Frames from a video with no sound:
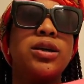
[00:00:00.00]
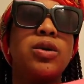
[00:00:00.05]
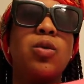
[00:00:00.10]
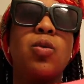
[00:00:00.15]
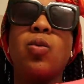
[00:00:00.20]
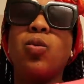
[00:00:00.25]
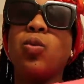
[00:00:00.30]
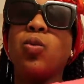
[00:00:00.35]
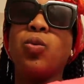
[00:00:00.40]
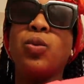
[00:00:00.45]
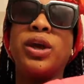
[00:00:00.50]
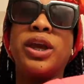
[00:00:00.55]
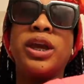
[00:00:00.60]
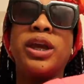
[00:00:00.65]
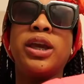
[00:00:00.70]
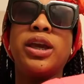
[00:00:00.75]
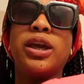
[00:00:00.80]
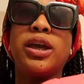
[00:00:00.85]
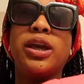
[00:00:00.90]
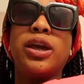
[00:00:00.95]
Um,
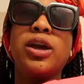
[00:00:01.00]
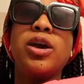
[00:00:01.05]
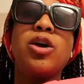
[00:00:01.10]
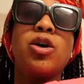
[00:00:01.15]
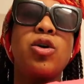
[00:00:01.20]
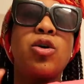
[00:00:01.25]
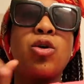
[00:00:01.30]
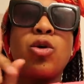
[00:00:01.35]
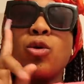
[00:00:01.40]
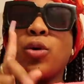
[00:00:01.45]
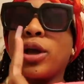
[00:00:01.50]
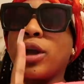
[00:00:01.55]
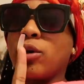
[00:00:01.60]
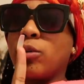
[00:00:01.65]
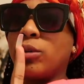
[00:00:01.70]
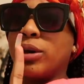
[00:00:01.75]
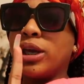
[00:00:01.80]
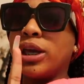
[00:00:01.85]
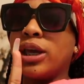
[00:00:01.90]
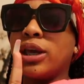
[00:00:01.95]
quick weaves. Quick
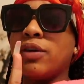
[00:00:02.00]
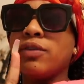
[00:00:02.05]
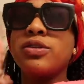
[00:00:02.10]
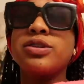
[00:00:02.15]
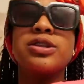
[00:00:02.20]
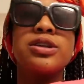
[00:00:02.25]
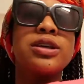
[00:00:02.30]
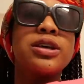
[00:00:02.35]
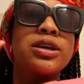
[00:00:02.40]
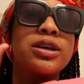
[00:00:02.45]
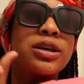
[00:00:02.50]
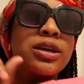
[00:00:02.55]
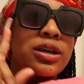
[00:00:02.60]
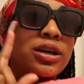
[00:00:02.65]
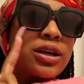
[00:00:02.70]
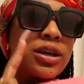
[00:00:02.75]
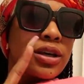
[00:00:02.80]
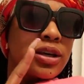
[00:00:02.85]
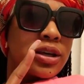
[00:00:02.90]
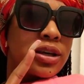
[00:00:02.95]
weaves.
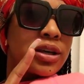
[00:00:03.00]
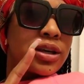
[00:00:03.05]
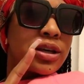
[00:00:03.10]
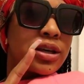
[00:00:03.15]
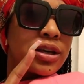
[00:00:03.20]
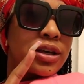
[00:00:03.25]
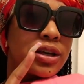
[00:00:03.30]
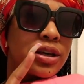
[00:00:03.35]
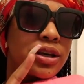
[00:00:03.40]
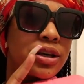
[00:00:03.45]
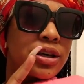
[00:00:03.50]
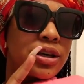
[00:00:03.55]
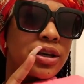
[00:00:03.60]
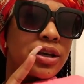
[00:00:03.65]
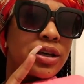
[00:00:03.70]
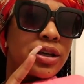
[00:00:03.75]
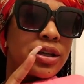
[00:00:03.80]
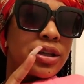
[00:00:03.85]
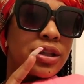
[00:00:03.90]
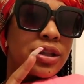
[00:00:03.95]
You're good with
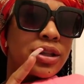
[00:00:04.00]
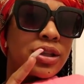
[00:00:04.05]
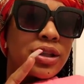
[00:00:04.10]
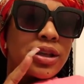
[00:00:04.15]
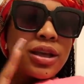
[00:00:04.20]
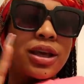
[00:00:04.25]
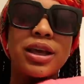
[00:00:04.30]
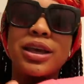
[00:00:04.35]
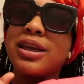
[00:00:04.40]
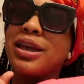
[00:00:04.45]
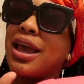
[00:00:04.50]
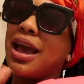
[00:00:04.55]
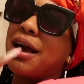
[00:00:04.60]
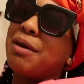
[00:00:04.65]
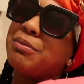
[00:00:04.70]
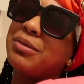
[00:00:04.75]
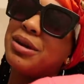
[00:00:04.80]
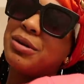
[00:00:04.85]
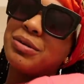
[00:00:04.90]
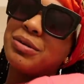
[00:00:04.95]
ponytails. I'm not. Yeah, I'm